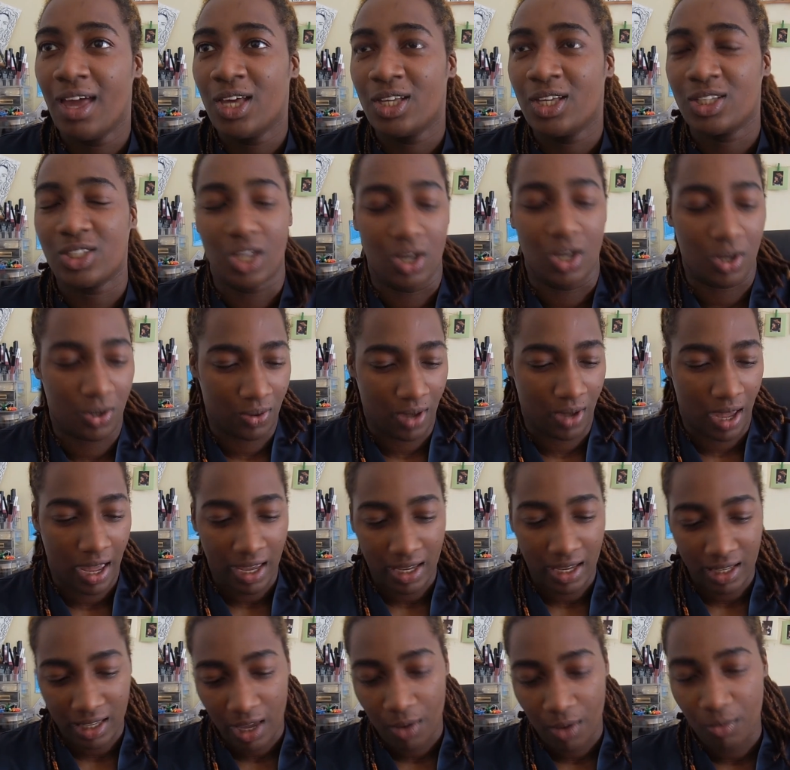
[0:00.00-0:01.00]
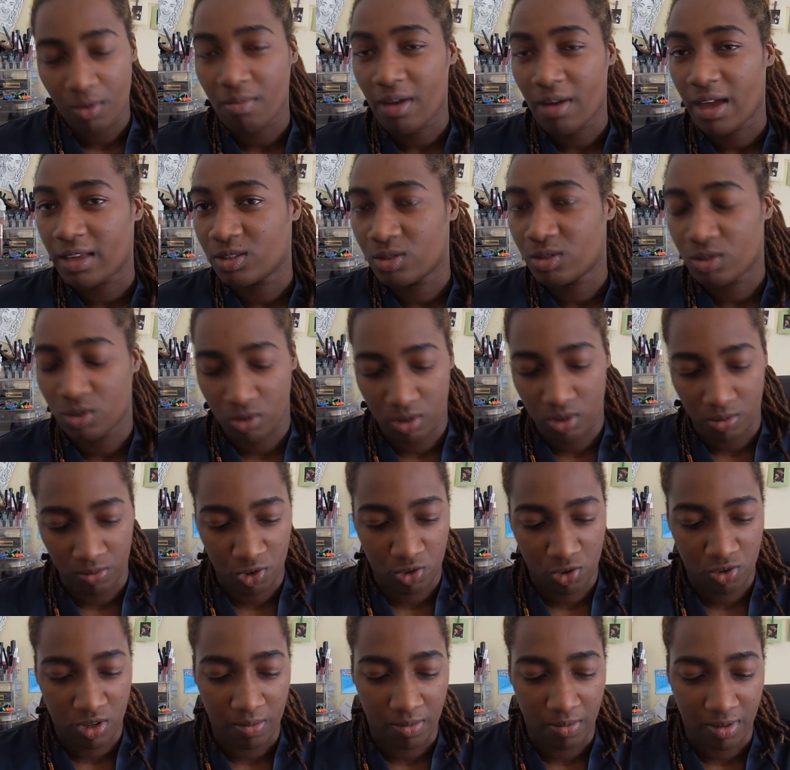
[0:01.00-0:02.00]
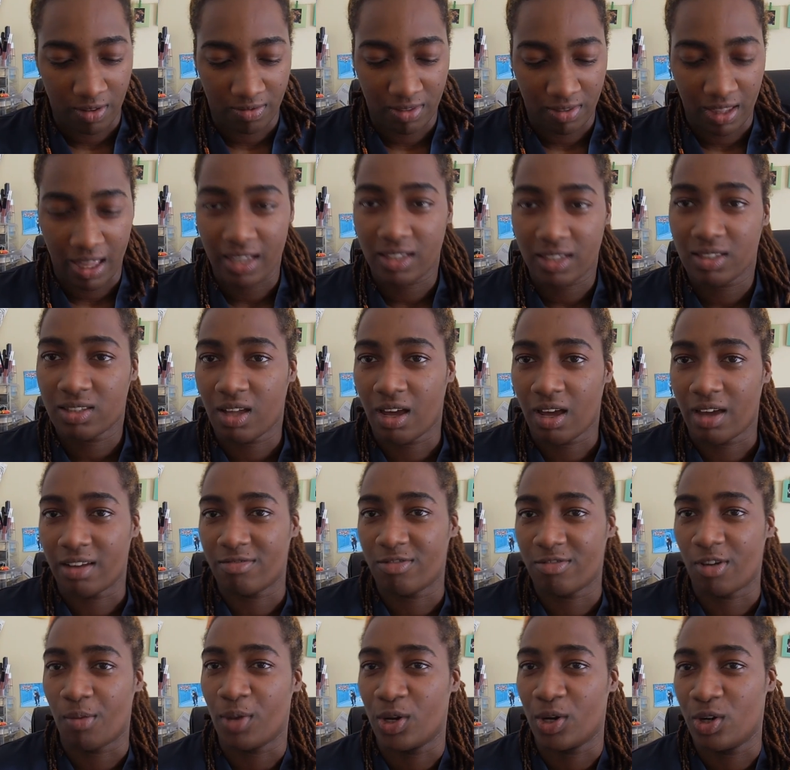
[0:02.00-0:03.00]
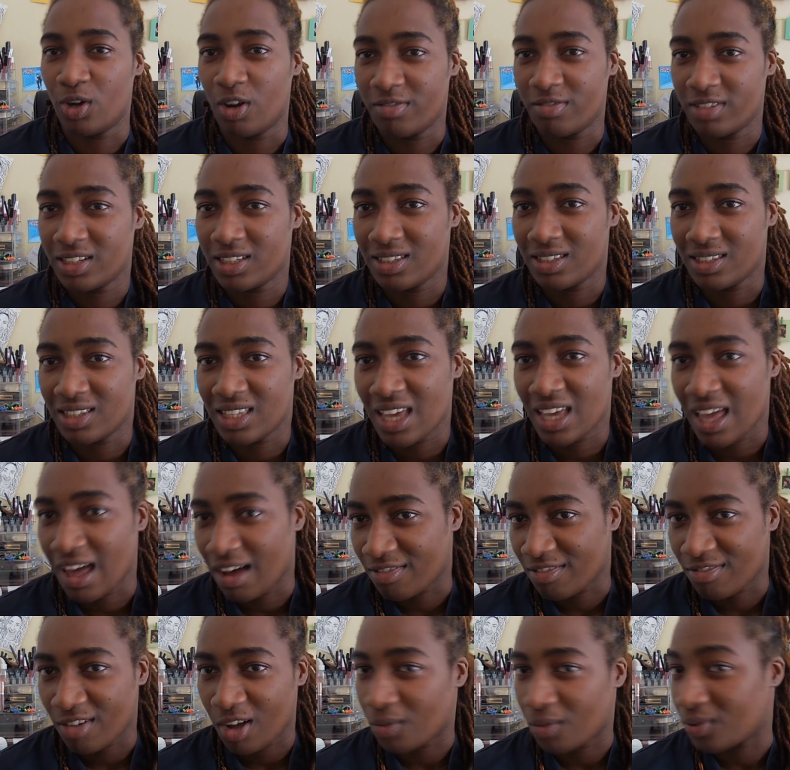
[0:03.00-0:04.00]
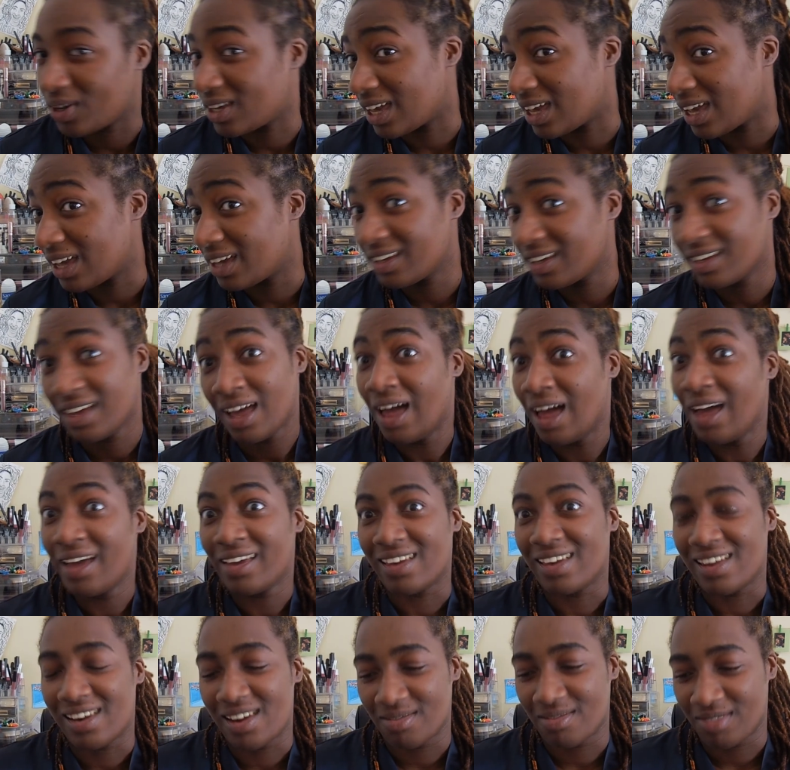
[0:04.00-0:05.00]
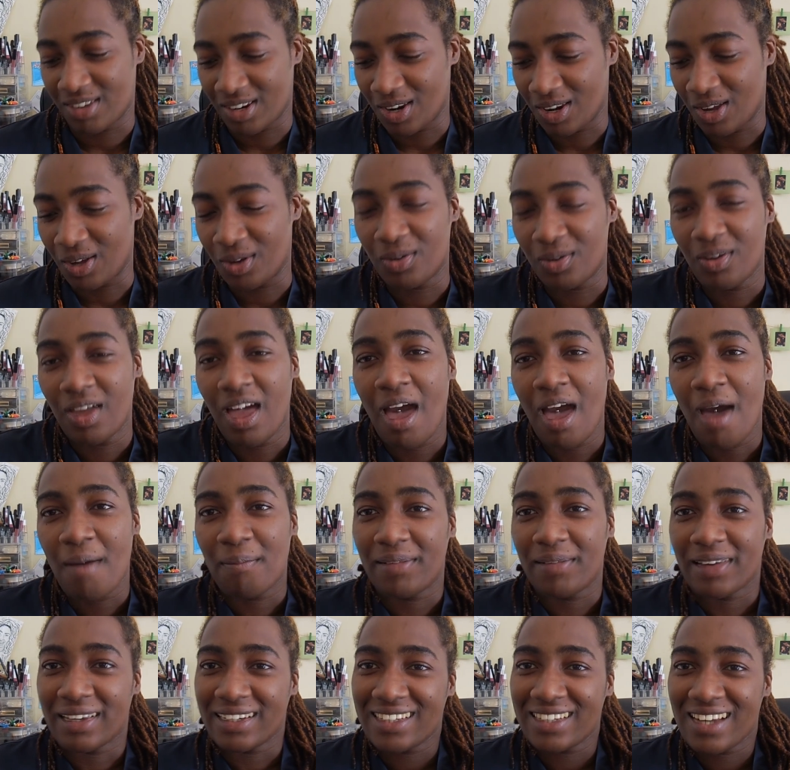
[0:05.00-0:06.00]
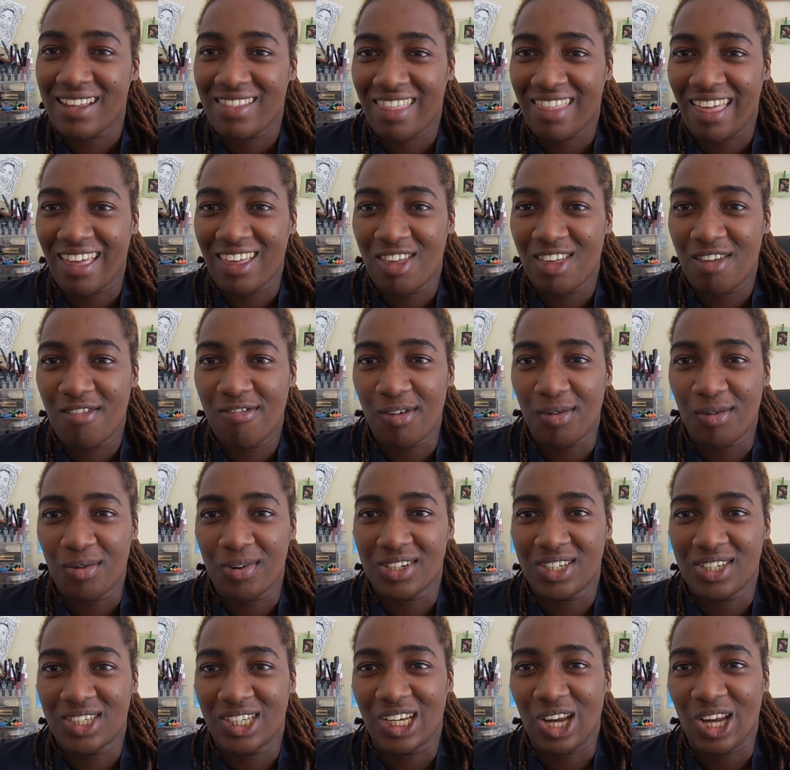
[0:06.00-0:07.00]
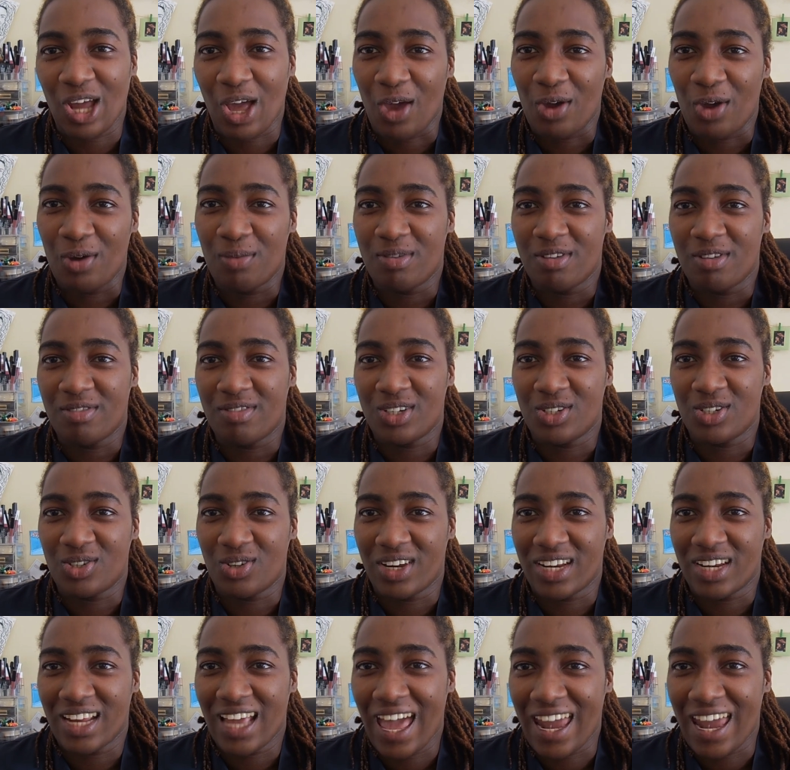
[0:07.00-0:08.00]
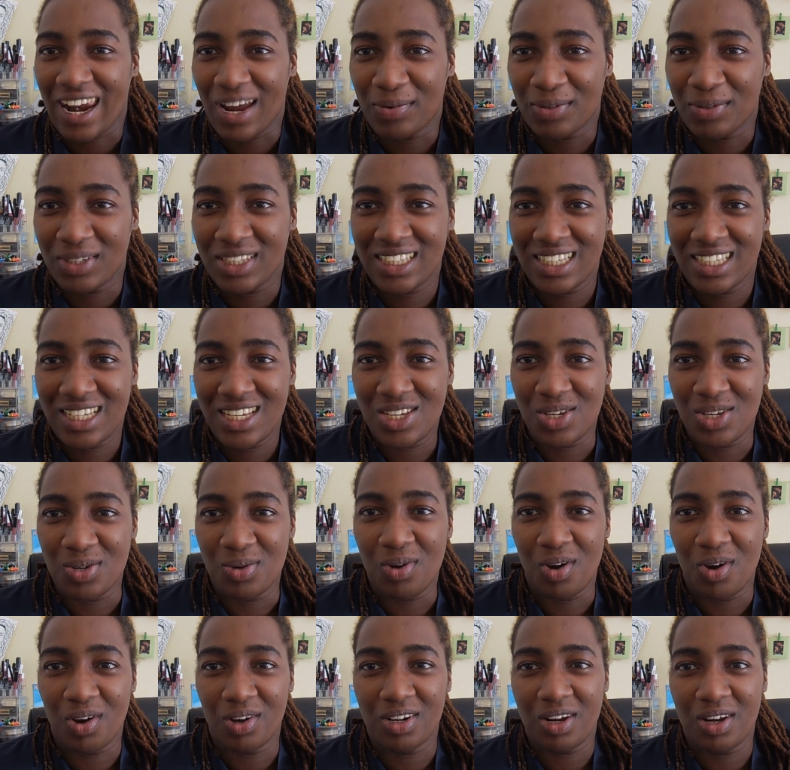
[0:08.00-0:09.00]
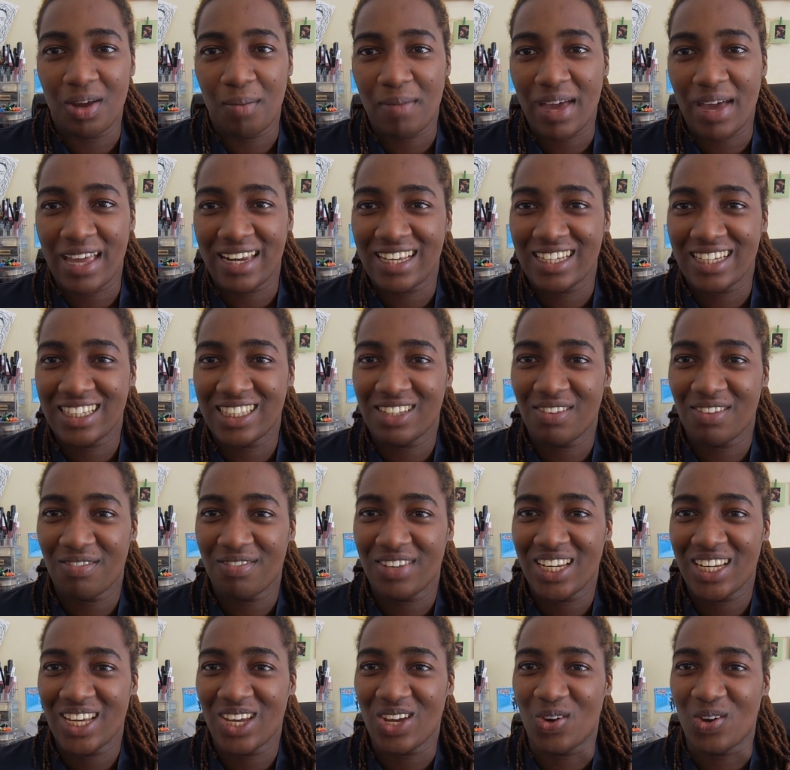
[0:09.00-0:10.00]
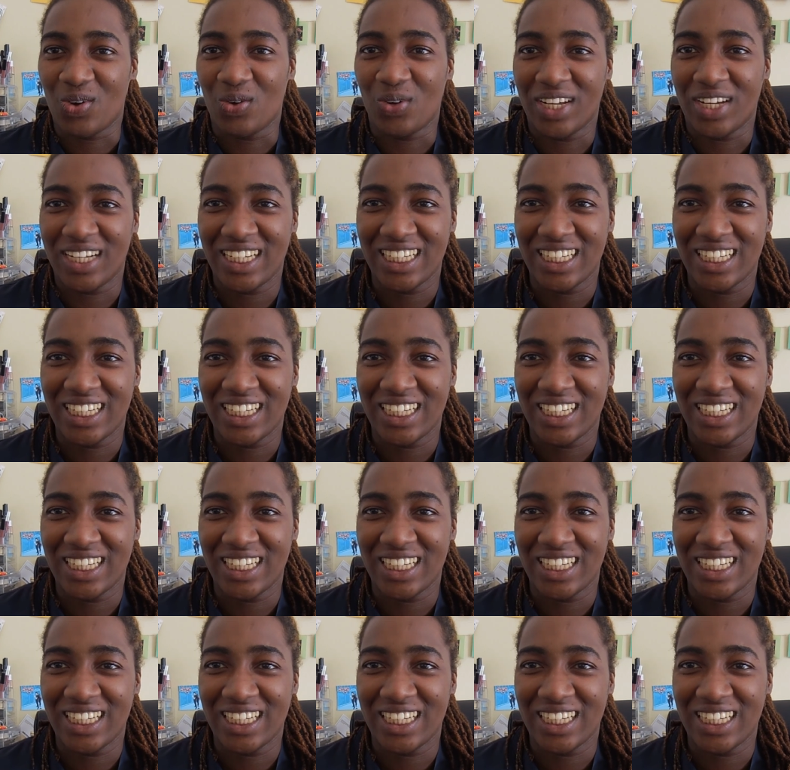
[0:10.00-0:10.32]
So yeah, we might do some streaming of that, starting from a novice and see how far we get. You never know. But thank you for watching. I hope you've enjoyed it, and I will see you on my next video.